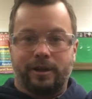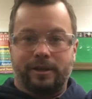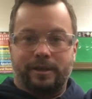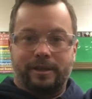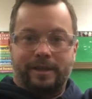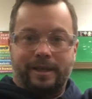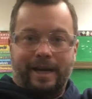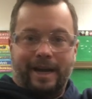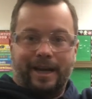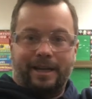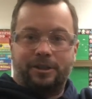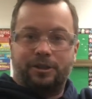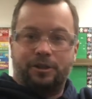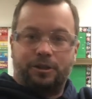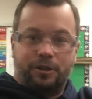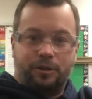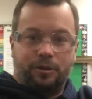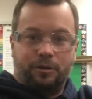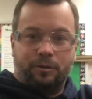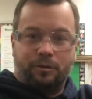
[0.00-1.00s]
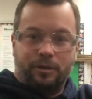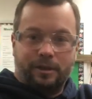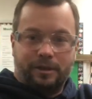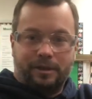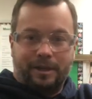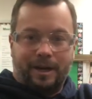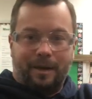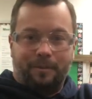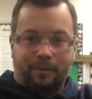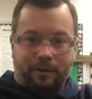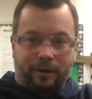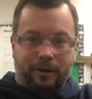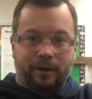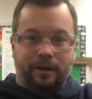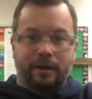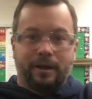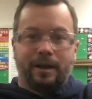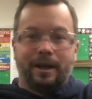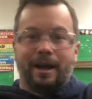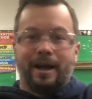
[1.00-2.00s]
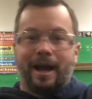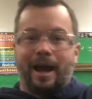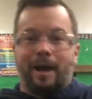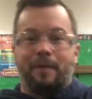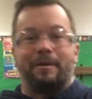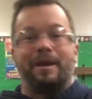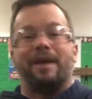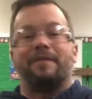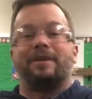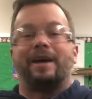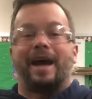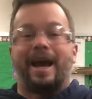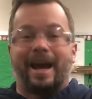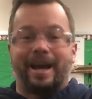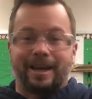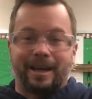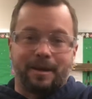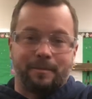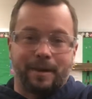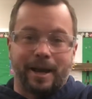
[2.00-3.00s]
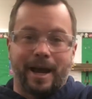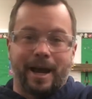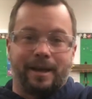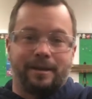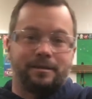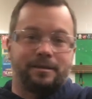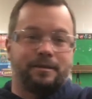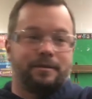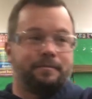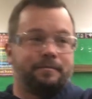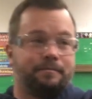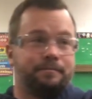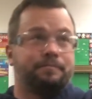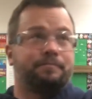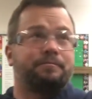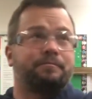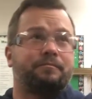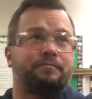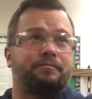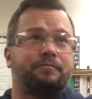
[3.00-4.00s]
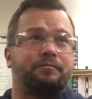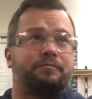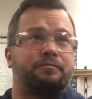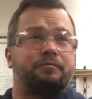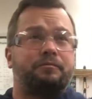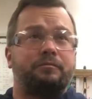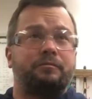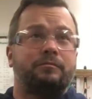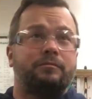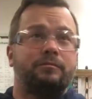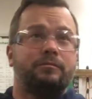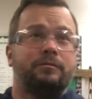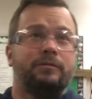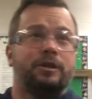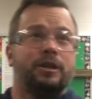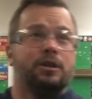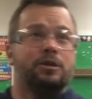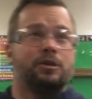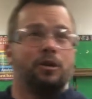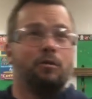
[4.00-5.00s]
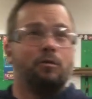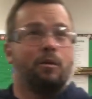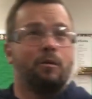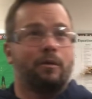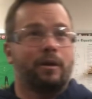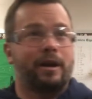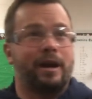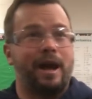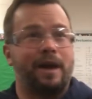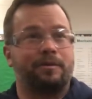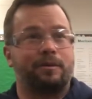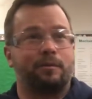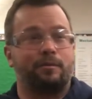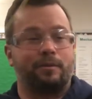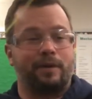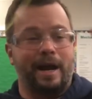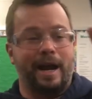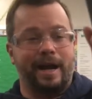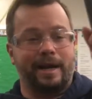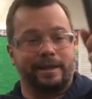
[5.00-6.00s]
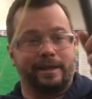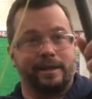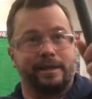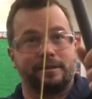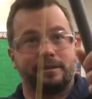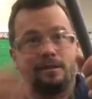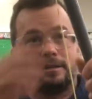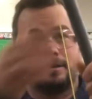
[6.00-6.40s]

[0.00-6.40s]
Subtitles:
is attached to the stopper, and we have a hanging mass. So what we're going to have to practice